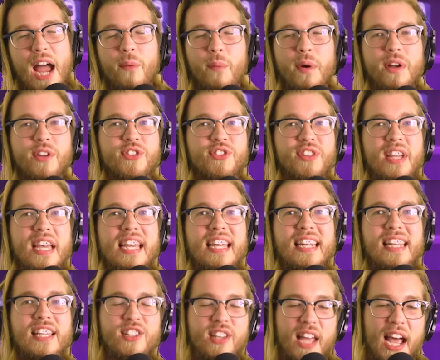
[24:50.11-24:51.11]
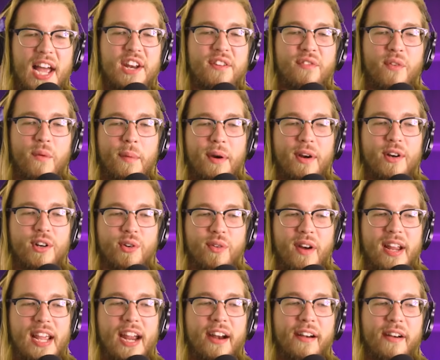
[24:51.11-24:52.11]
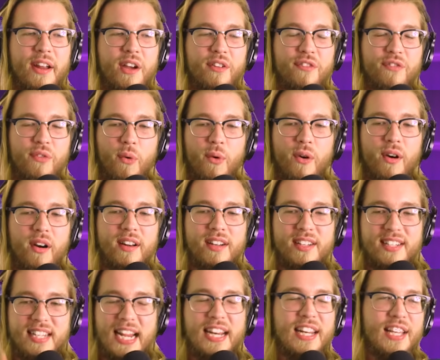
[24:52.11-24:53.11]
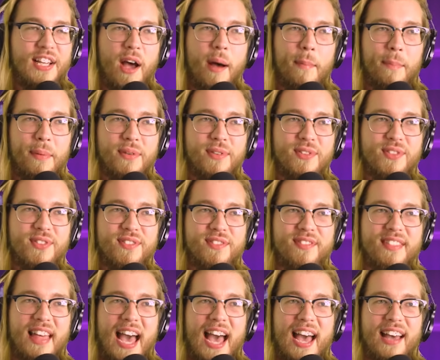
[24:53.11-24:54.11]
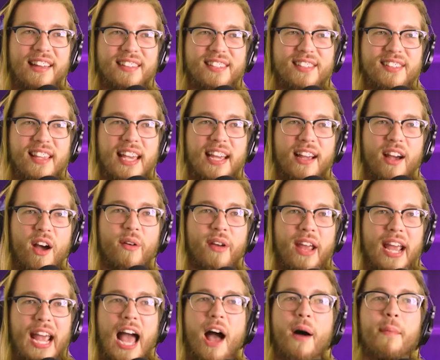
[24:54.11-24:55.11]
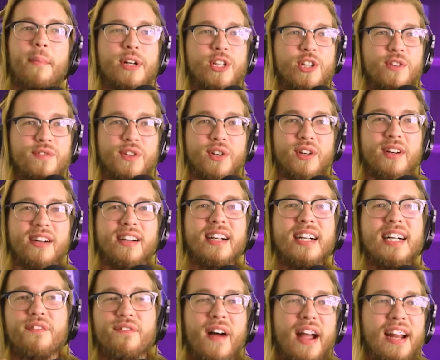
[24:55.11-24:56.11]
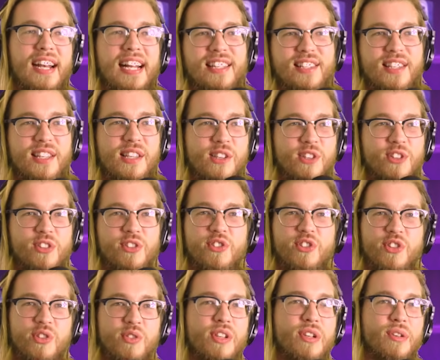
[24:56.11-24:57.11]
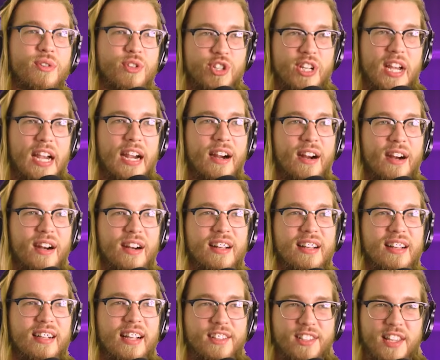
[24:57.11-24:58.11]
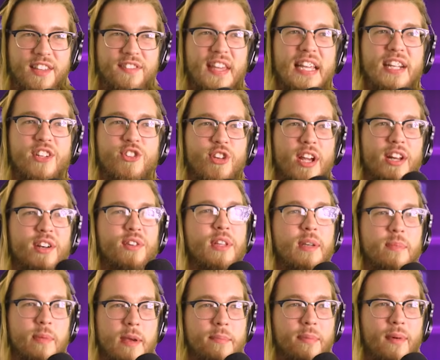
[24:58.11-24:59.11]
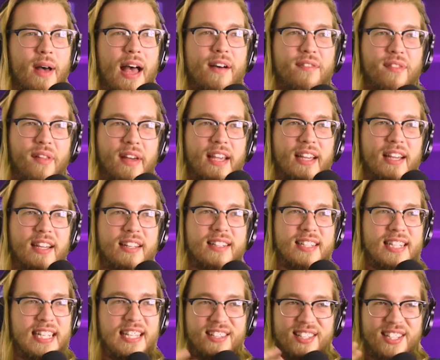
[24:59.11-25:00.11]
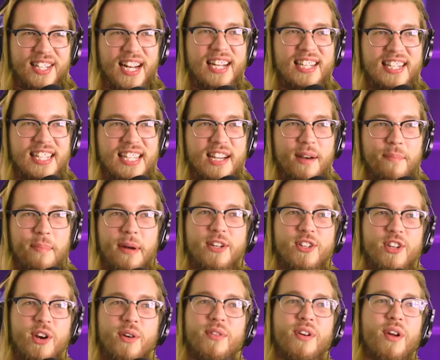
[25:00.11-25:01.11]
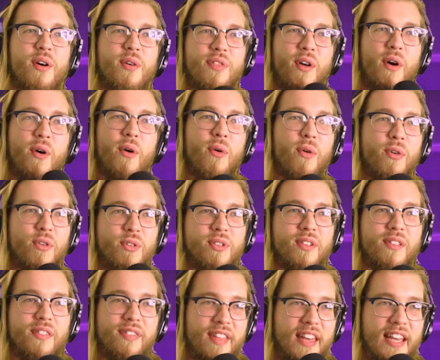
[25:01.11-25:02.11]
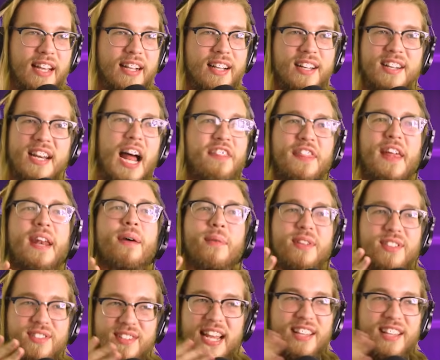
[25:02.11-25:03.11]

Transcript: I will say it is kind of a weird gray area for dating couples that it's like, okay, how much of your finances do you share? Because I think generally people have like a decent idea, but don't know the whole thing. Not that it was